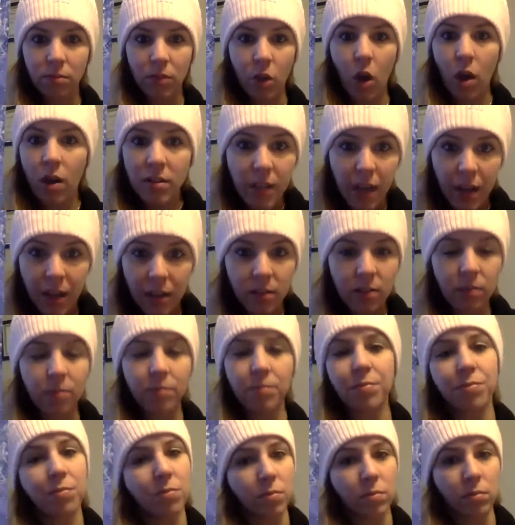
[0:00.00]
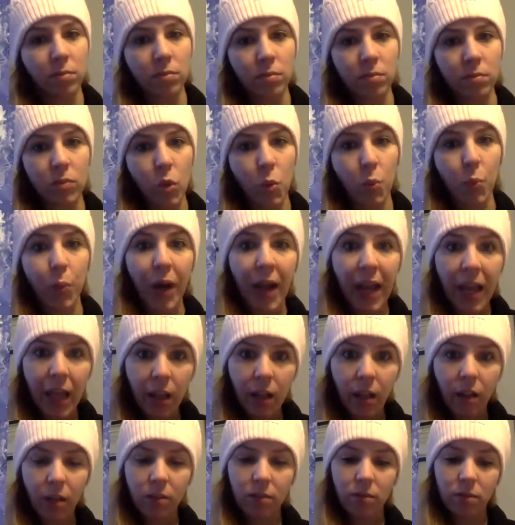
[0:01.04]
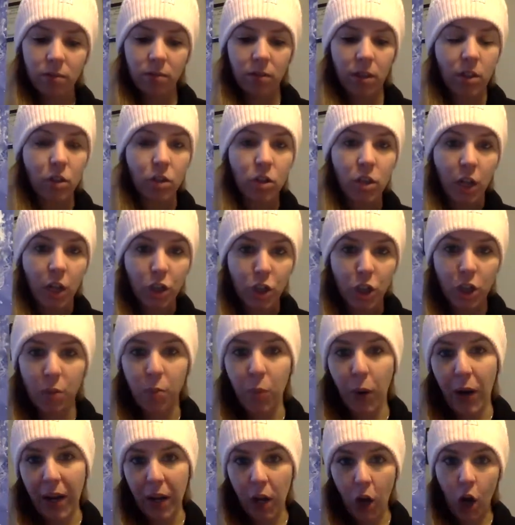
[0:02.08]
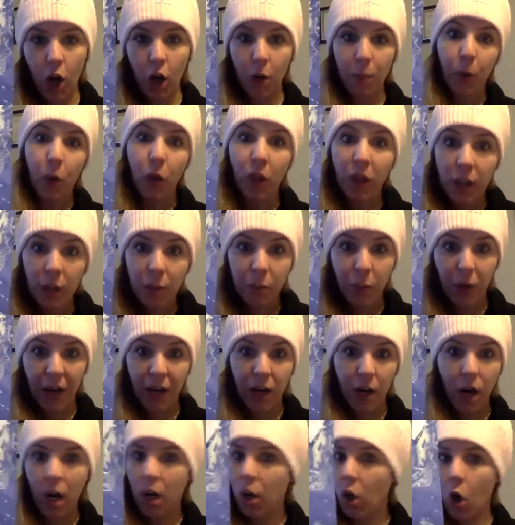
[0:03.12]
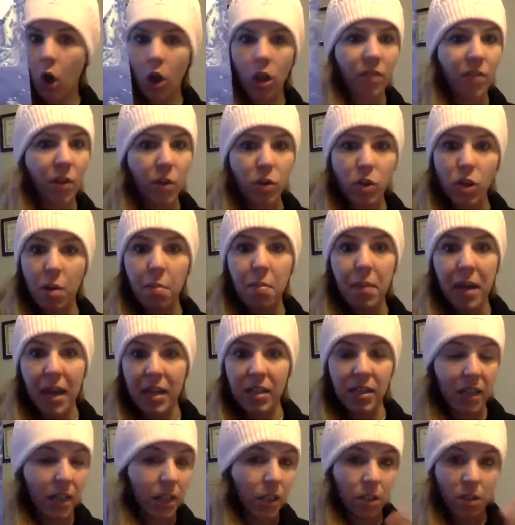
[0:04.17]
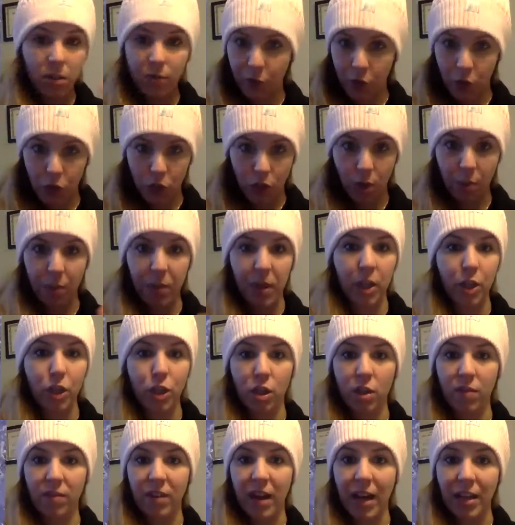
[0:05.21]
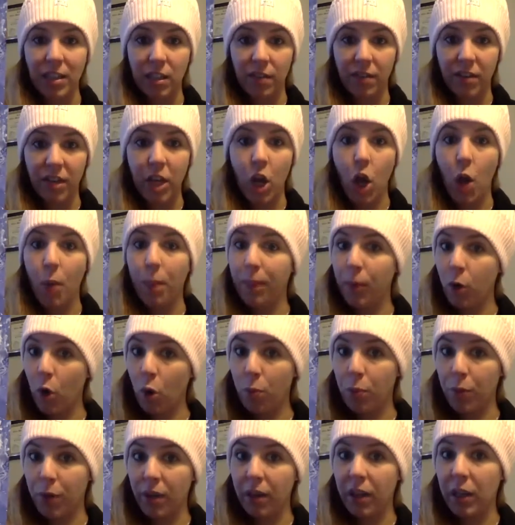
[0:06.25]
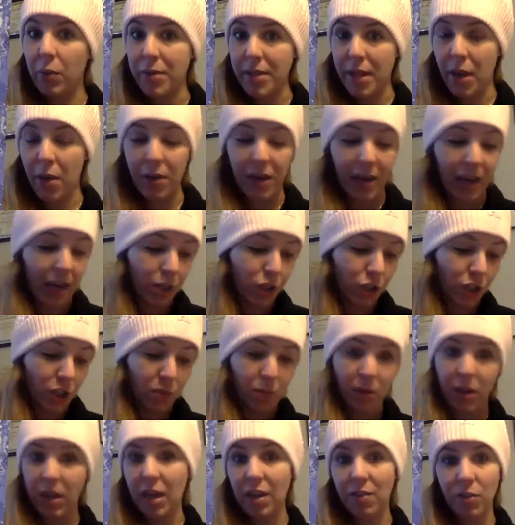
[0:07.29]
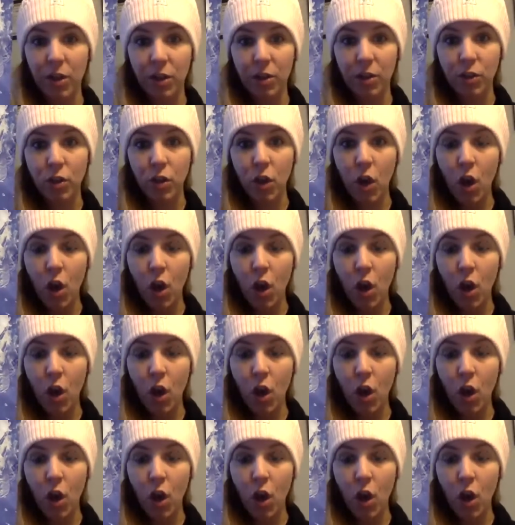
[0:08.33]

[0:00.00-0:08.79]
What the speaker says: All done, break, touching a break card, pulling a break card, all of those are manding for termination of an activity appropriately without engaging in behaviors.